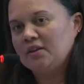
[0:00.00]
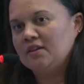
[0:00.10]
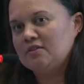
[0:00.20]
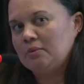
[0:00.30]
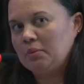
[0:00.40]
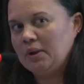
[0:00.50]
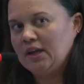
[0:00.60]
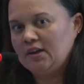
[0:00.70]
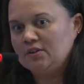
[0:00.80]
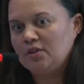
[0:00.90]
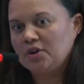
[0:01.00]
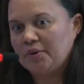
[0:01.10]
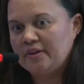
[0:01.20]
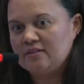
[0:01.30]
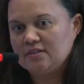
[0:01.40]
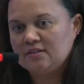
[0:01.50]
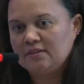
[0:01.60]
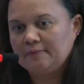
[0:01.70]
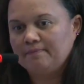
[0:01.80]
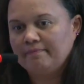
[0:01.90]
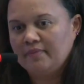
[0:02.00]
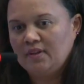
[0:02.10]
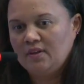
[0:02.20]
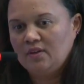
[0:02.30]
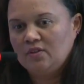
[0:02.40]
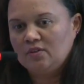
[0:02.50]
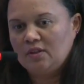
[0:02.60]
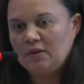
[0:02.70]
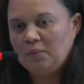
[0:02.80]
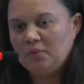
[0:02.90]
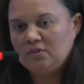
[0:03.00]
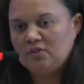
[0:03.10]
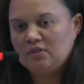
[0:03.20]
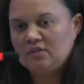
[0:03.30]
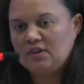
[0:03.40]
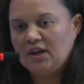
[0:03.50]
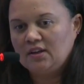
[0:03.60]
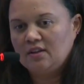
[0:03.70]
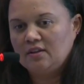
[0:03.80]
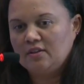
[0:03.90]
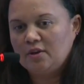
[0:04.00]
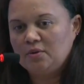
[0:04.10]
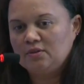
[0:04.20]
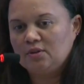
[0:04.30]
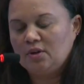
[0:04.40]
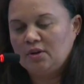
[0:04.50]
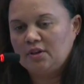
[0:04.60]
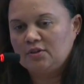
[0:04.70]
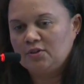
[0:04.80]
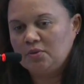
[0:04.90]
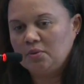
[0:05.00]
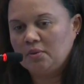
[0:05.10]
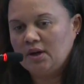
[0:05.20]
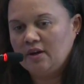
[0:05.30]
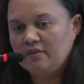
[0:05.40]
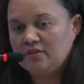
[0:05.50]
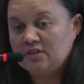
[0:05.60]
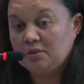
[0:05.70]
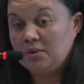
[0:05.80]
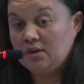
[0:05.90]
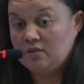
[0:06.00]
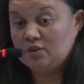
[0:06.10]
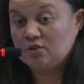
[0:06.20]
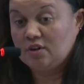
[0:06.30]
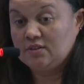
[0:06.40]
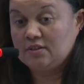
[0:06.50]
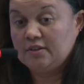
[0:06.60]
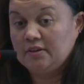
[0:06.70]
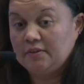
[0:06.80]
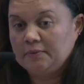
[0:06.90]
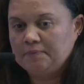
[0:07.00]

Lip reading: on this when we get into the greases. So that was just, those are the two of similar viscosities.